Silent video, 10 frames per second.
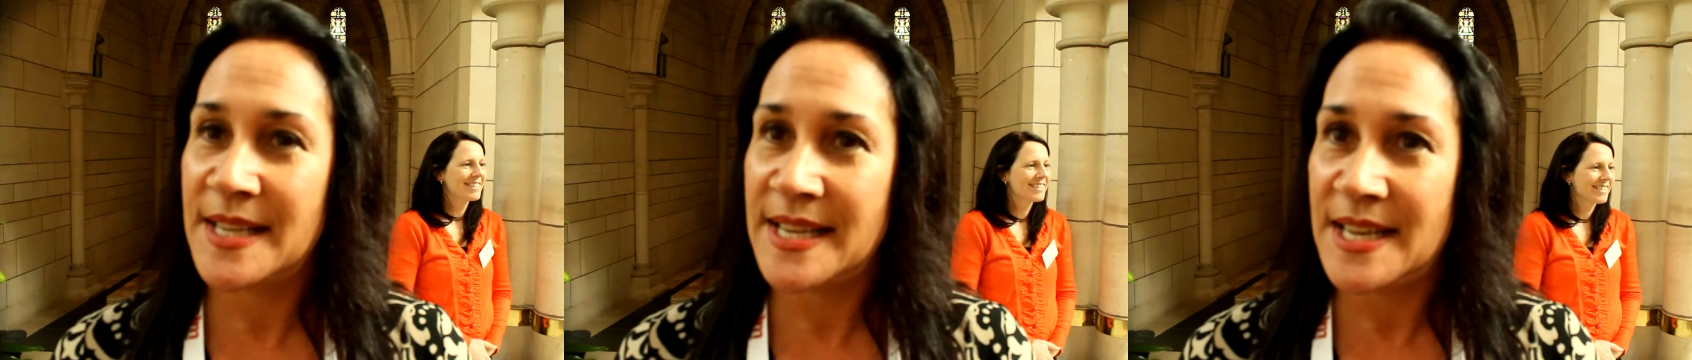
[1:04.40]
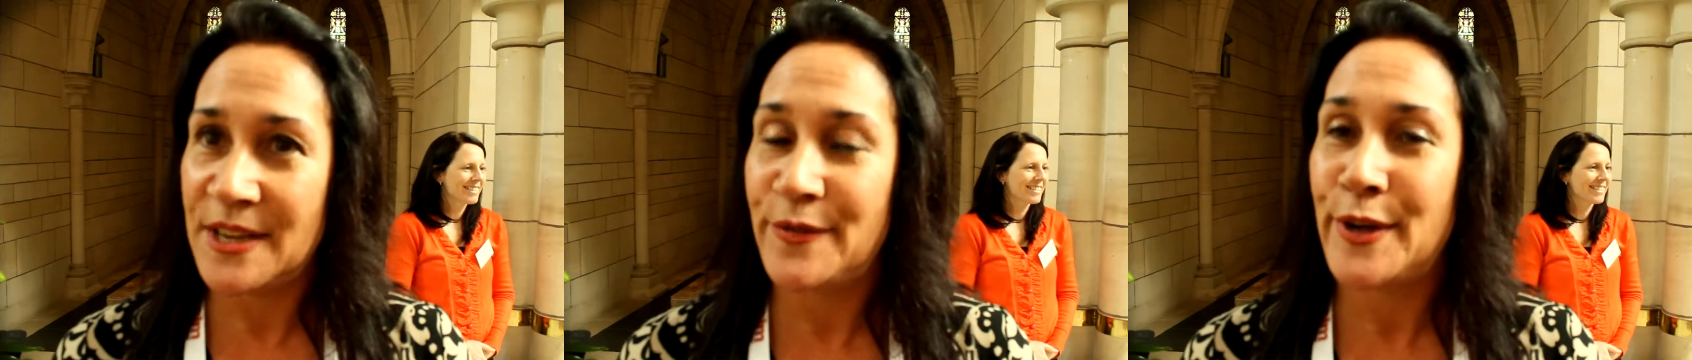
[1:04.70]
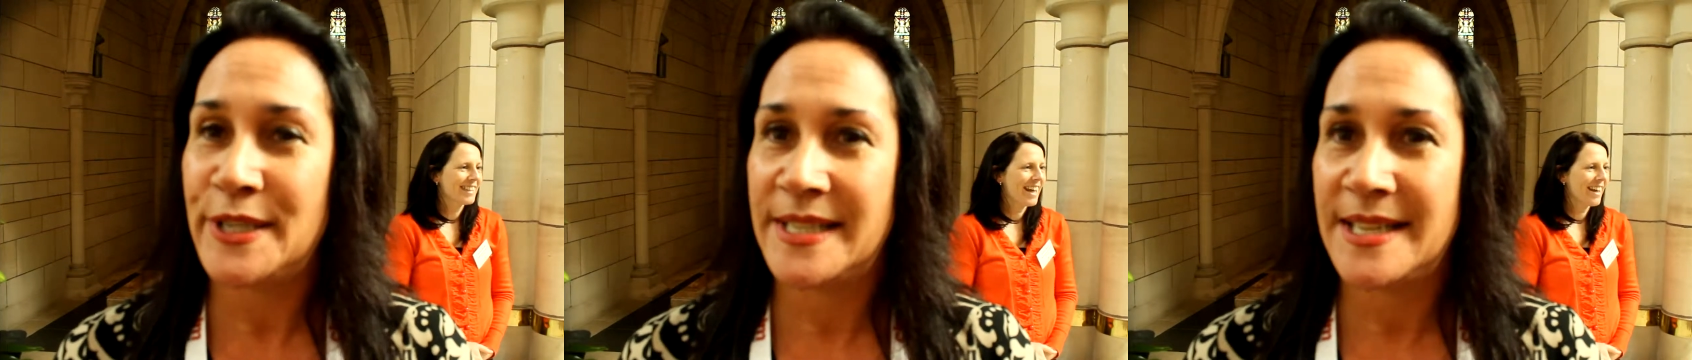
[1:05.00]
Speaker 1: the
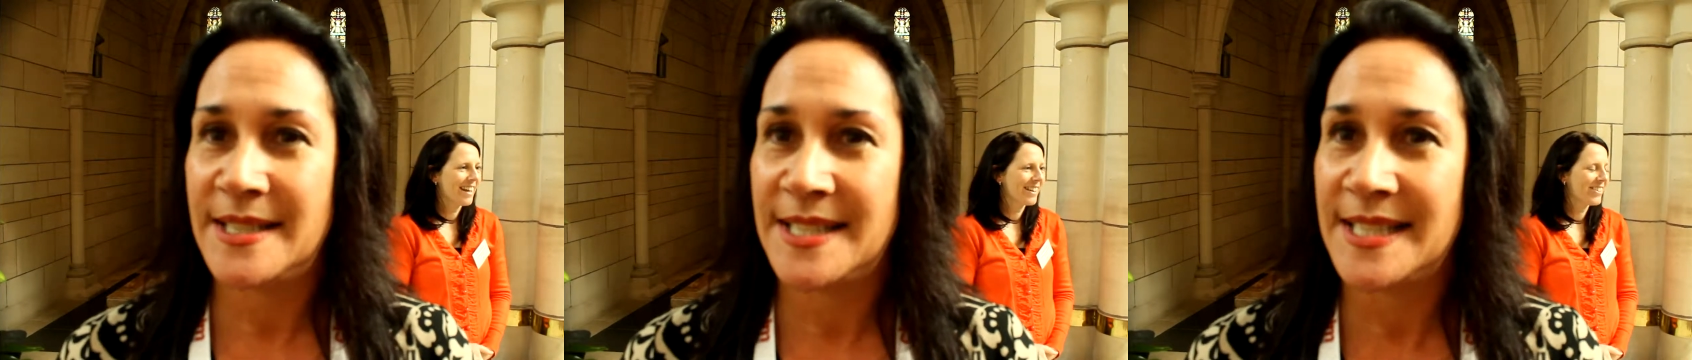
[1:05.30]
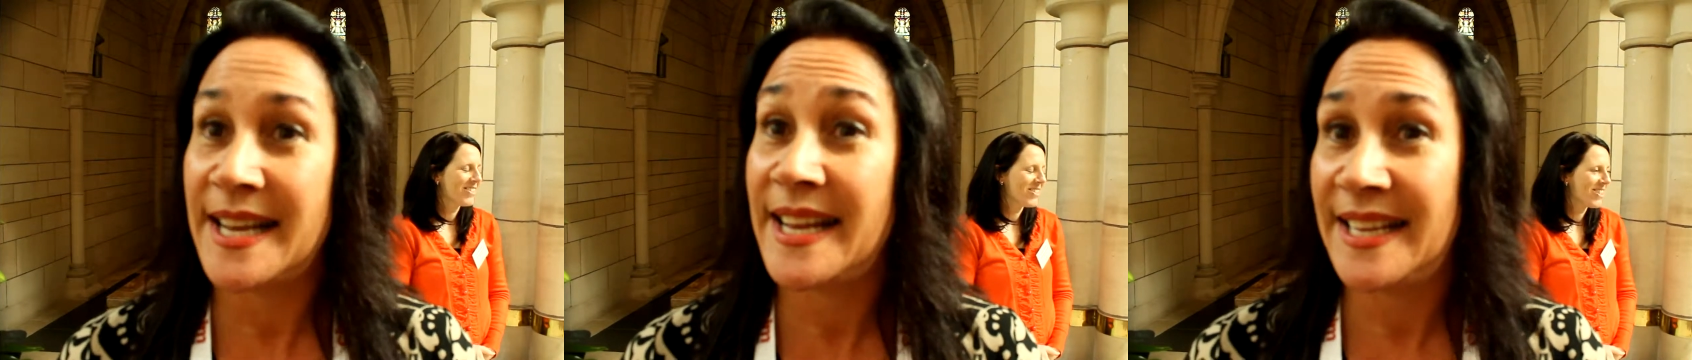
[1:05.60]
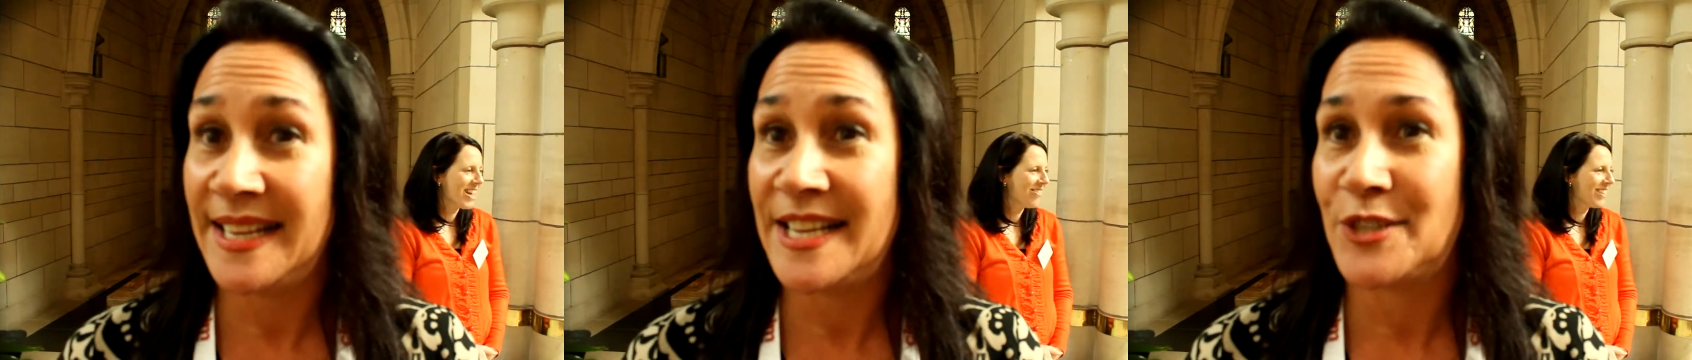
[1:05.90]
invited guests today
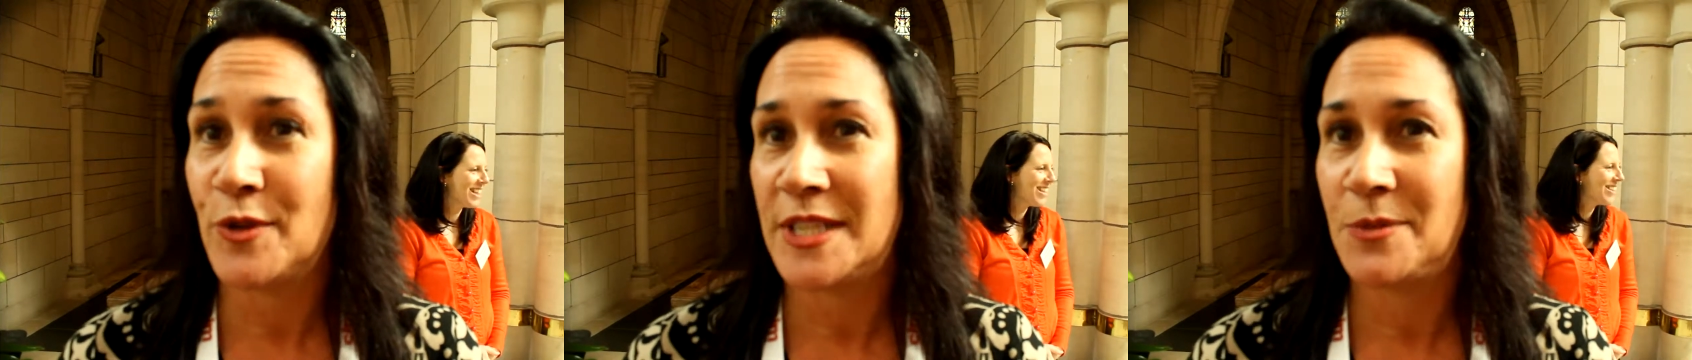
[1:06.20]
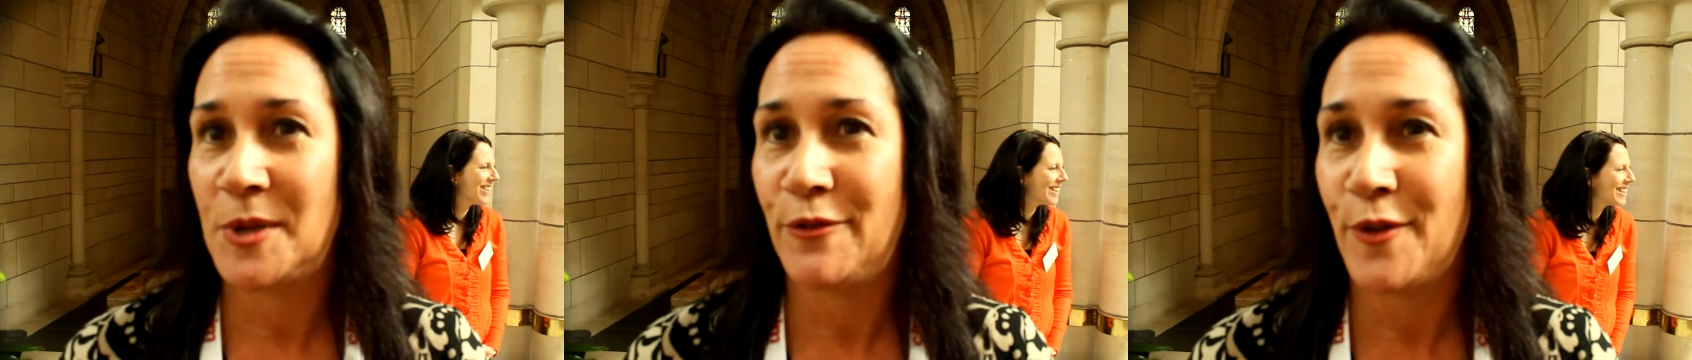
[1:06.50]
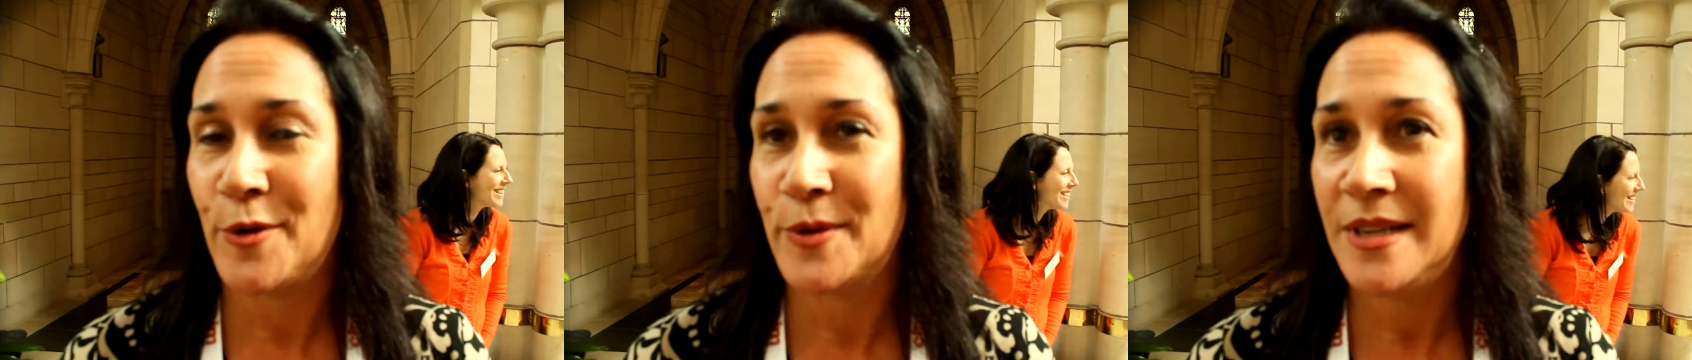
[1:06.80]
collect a recipe
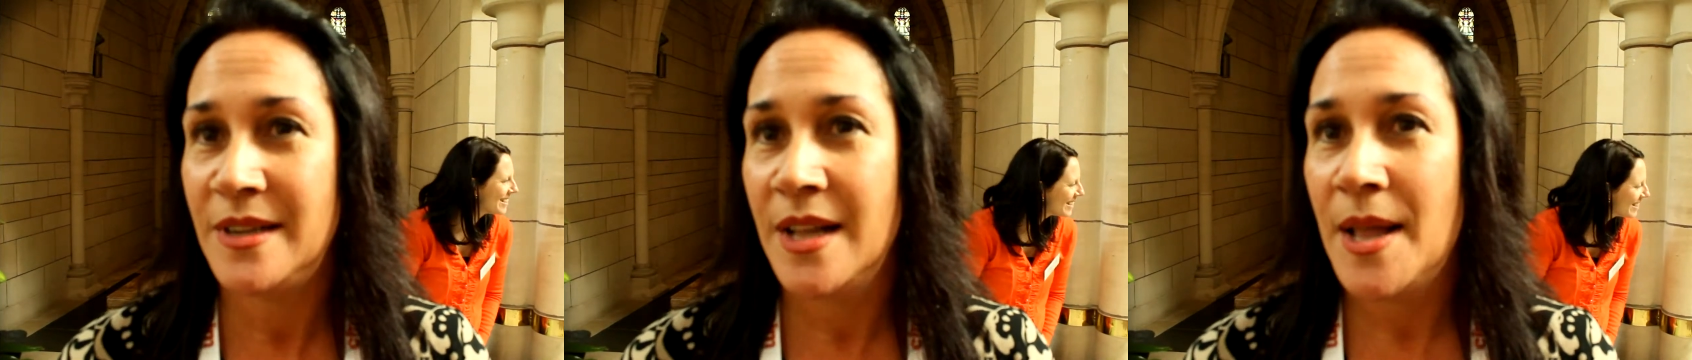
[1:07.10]
folder